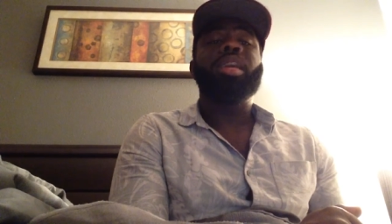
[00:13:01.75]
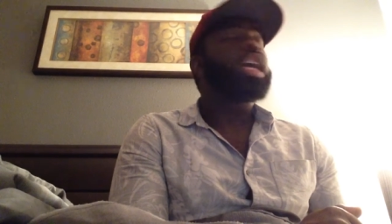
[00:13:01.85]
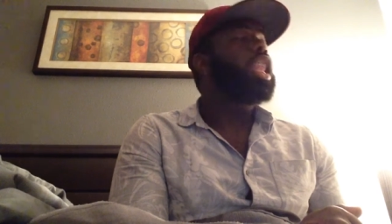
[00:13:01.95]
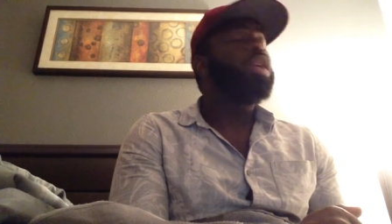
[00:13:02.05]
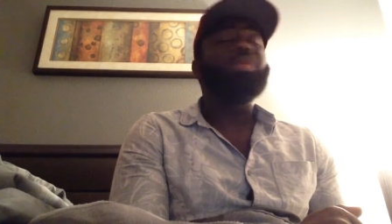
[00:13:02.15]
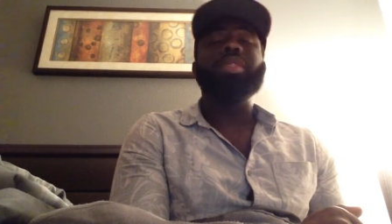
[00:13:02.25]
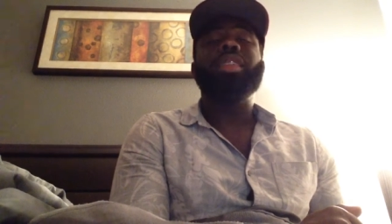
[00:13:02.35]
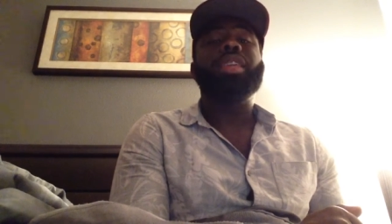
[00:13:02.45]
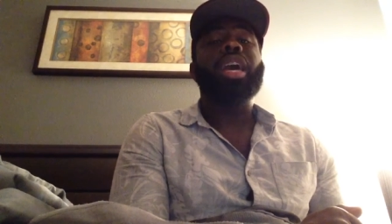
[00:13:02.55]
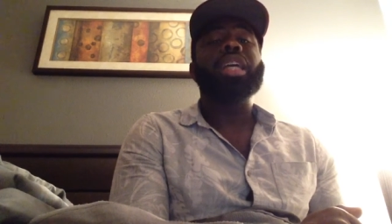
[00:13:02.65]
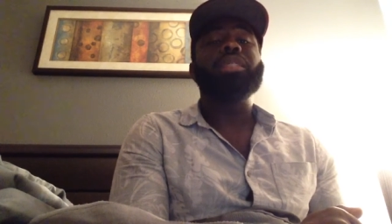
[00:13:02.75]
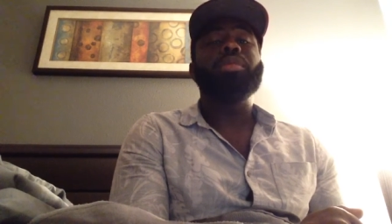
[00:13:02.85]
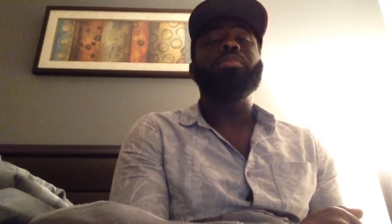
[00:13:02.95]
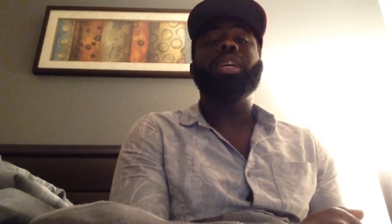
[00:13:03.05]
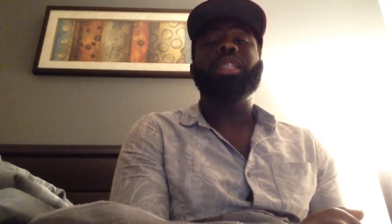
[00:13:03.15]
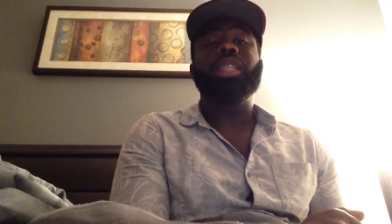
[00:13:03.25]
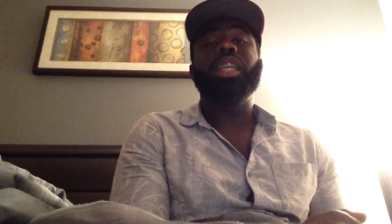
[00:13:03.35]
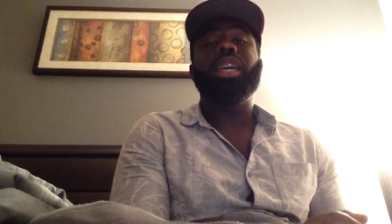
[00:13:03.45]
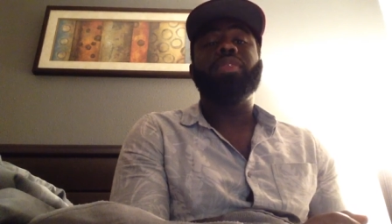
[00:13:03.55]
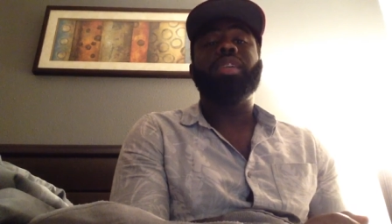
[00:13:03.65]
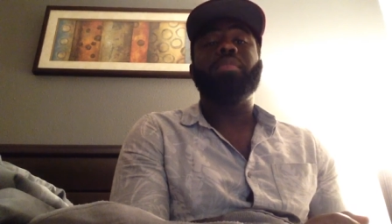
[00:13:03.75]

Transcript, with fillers: Khloe's at that hospital because she loves that